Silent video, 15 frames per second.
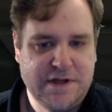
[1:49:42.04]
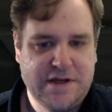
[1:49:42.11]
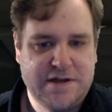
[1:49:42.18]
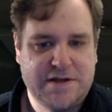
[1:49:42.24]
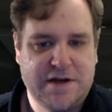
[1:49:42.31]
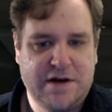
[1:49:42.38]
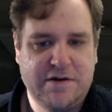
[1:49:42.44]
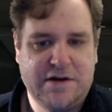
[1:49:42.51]

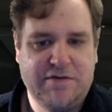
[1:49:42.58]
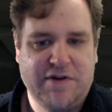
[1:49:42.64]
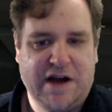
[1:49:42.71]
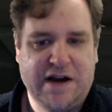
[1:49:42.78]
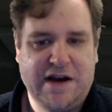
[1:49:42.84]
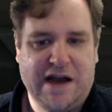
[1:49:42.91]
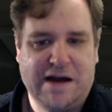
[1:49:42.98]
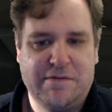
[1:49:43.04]
So
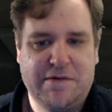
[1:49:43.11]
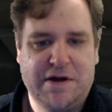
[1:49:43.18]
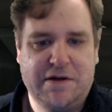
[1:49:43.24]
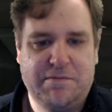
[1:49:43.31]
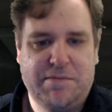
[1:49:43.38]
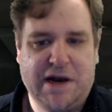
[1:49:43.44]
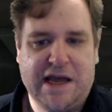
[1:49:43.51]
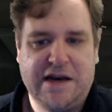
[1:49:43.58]
Divine Hammer,
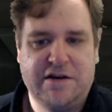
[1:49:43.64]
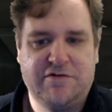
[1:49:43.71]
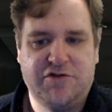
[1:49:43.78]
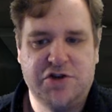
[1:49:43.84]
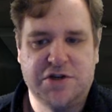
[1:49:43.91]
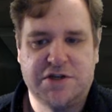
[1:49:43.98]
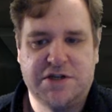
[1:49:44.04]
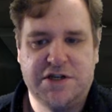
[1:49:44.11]
Blade of
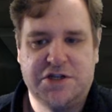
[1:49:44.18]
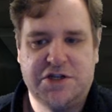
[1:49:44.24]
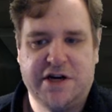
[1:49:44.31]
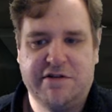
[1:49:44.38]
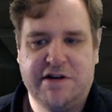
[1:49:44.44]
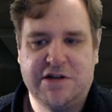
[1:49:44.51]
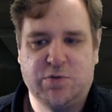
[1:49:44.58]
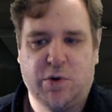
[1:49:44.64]
Justice
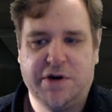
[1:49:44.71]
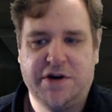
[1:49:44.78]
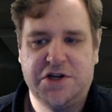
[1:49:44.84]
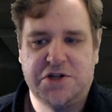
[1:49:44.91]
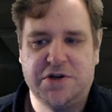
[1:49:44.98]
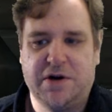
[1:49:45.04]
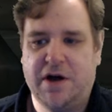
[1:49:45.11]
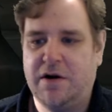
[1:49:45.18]
generates one
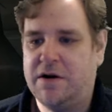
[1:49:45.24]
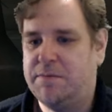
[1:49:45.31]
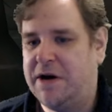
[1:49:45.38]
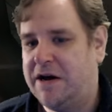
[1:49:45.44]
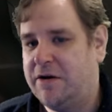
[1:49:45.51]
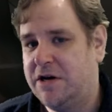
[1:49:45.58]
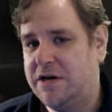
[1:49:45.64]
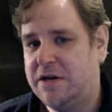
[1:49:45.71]
additional Holy
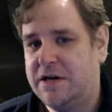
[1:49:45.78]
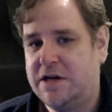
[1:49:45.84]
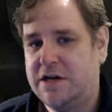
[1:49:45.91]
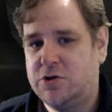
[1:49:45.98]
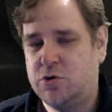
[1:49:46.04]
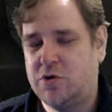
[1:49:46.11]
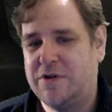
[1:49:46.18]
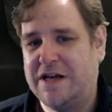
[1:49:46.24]
Power.
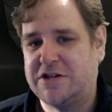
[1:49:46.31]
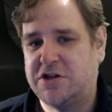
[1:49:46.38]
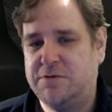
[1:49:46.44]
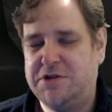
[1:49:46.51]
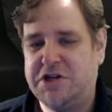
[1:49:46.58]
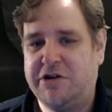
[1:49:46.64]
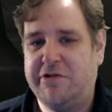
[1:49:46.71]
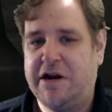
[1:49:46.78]
So that's going
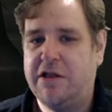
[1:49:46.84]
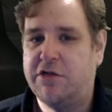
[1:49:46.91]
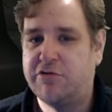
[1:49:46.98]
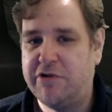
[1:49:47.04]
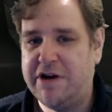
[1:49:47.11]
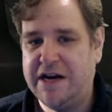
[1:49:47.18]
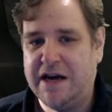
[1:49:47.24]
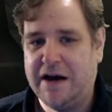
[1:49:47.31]
to be generating
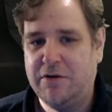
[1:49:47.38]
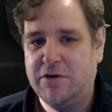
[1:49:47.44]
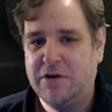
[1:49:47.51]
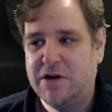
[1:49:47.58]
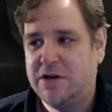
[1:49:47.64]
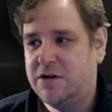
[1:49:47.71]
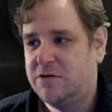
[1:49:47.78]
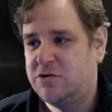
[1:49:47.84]
three now,
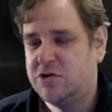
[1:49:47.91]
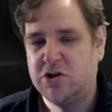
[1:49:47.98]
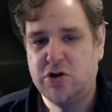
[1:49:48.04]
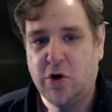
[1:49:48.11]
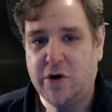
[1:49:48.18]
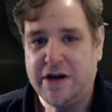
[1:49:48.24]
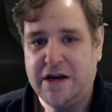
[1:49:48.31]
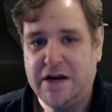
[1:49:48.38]
which is
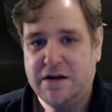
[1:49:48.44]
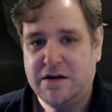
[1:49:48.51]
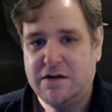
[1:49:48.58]
annoying.